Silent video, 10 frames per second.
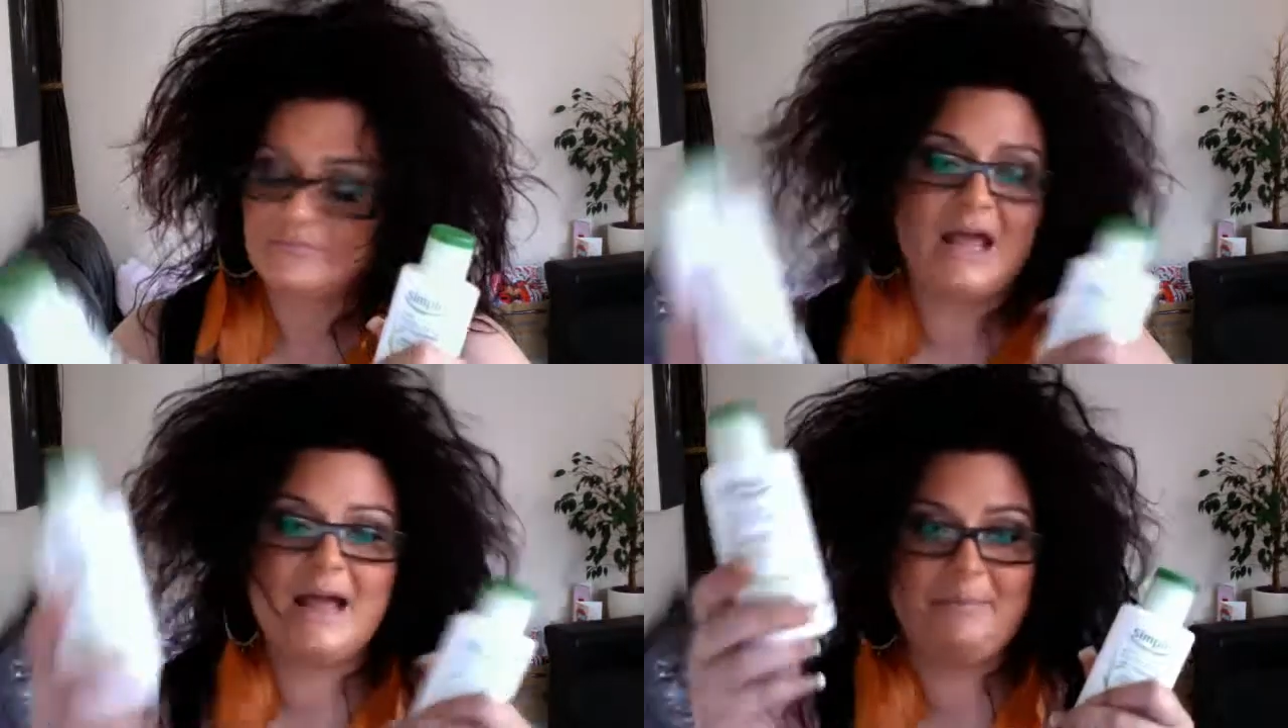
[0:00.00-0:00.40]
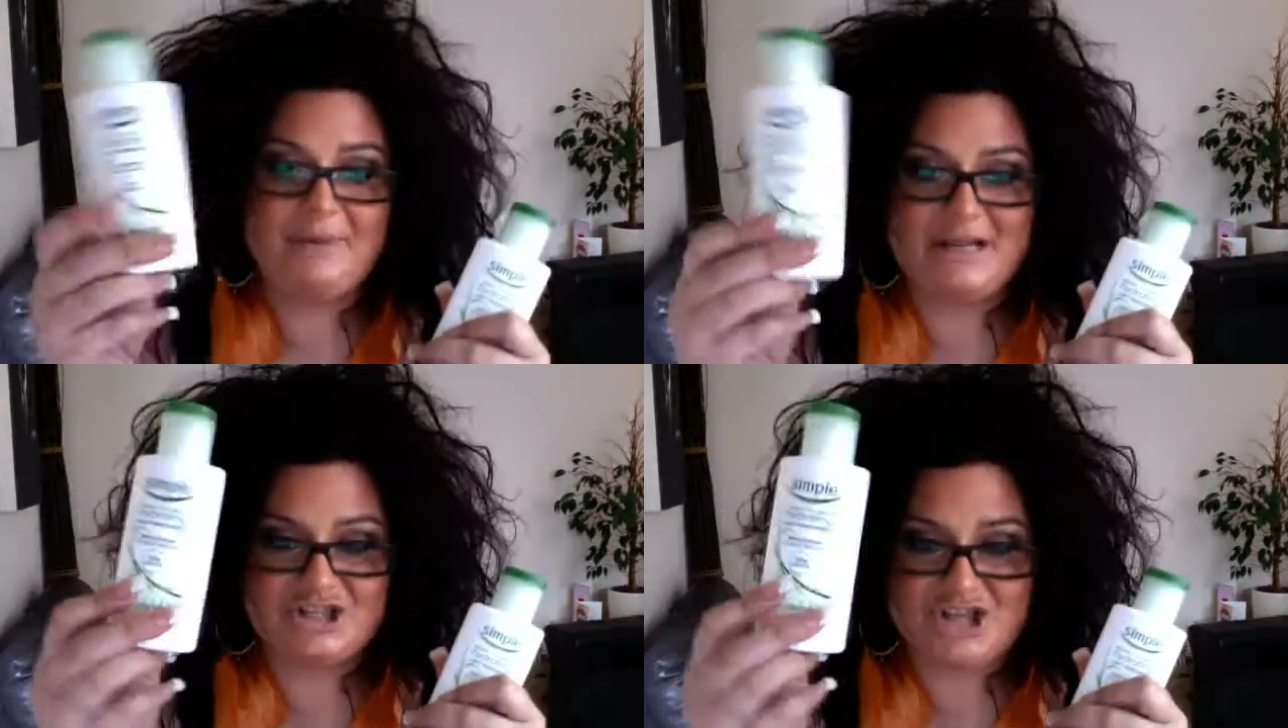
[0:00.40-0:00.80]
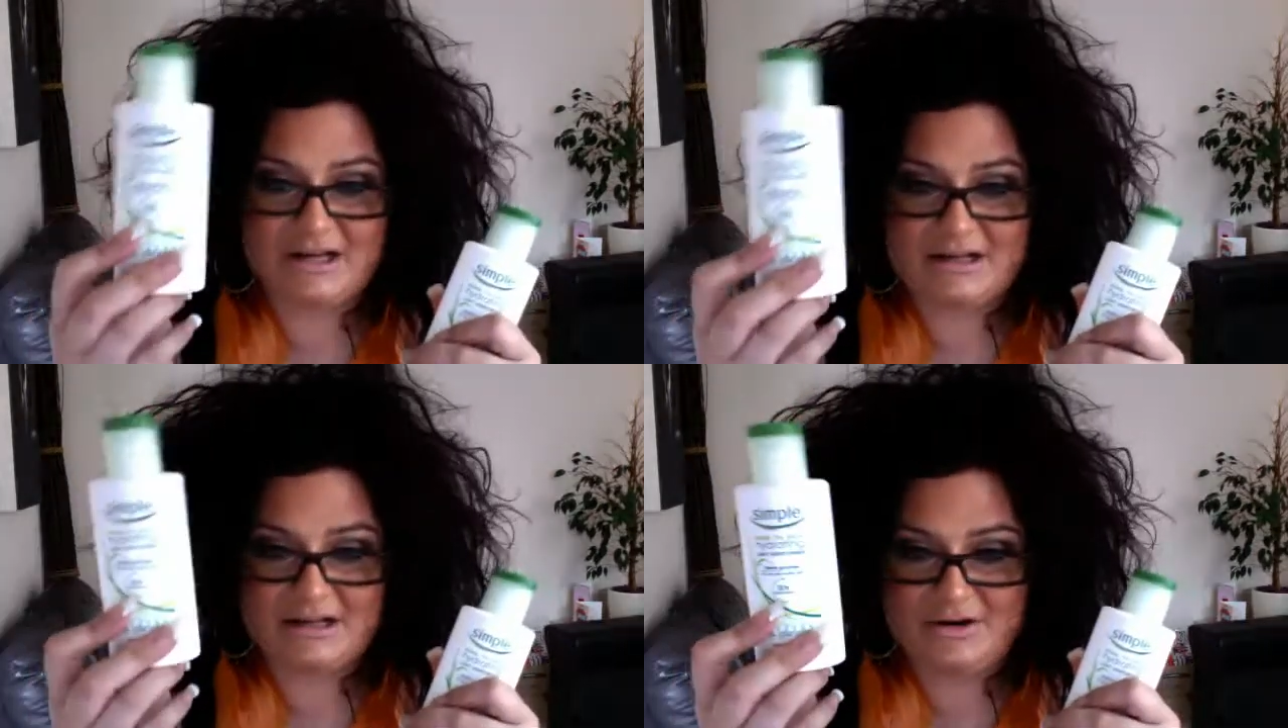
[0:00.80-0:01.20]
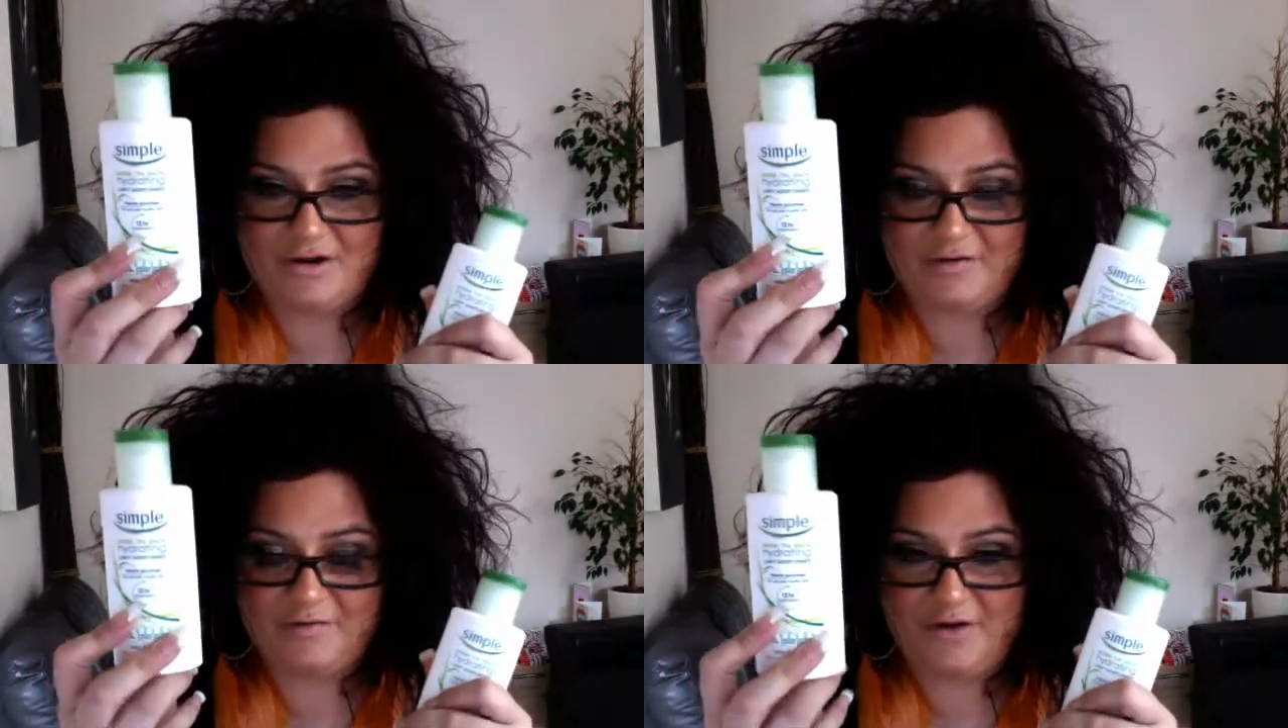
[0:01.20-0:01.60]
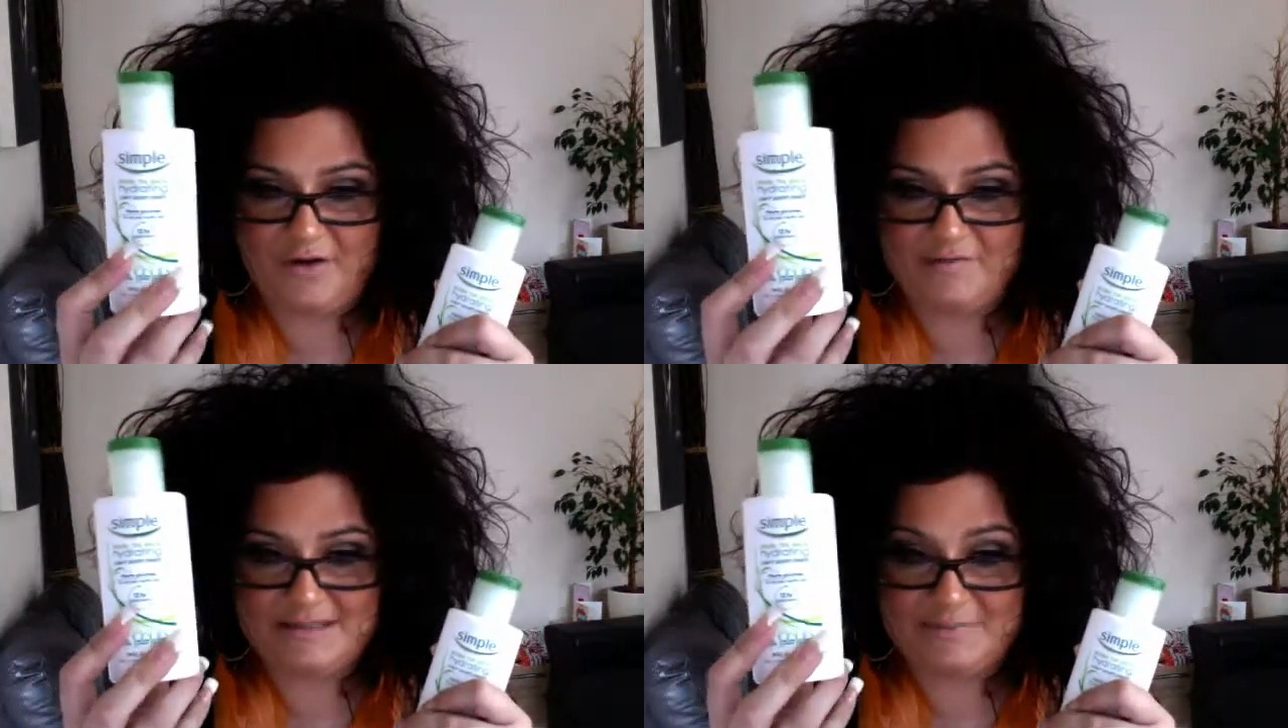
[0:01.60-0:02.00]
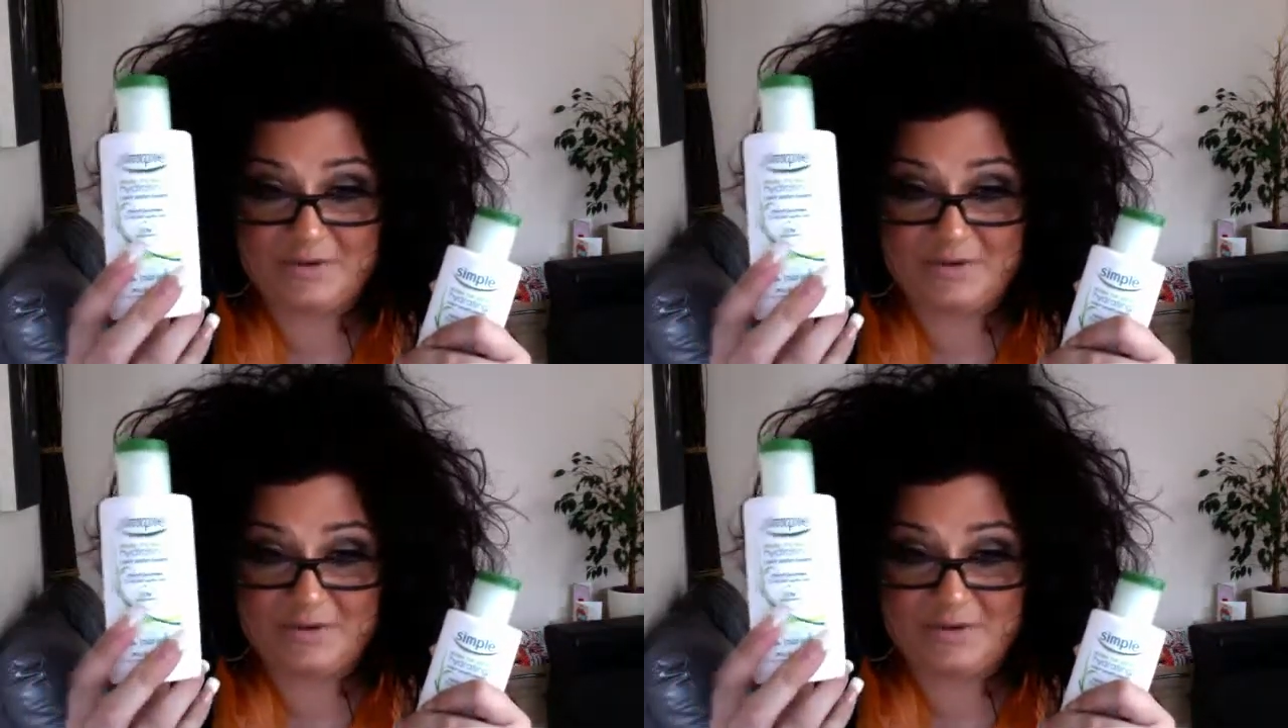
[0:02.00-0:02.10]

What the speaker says: But it's gentle enough, obviously,